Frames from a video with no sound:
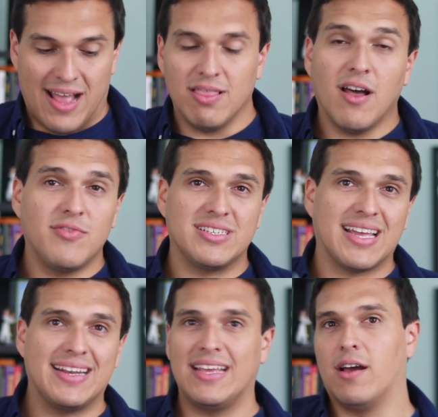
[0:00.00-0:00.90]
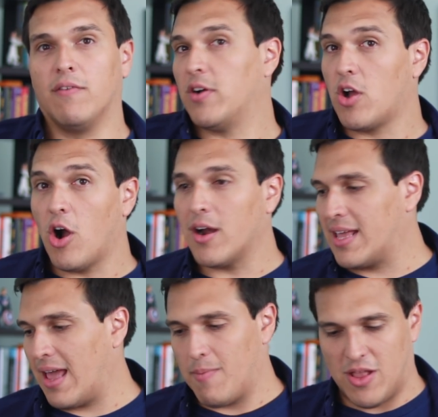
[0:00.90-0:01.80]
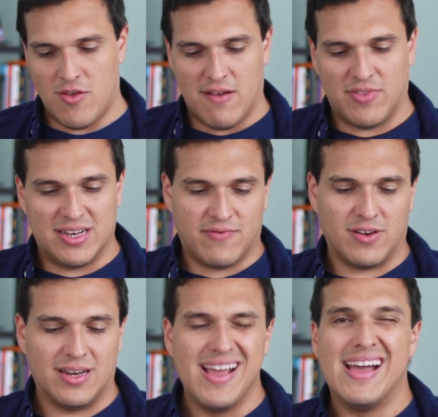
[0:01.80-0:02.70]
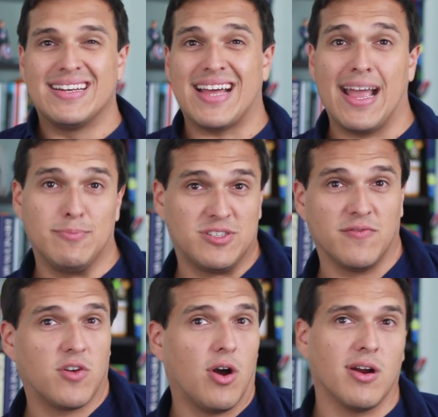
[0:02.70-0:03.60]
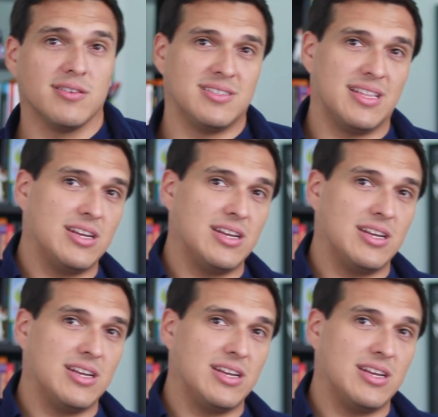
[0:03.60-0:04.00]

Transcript: I love this idea of a card game, and you have the different types of cards, and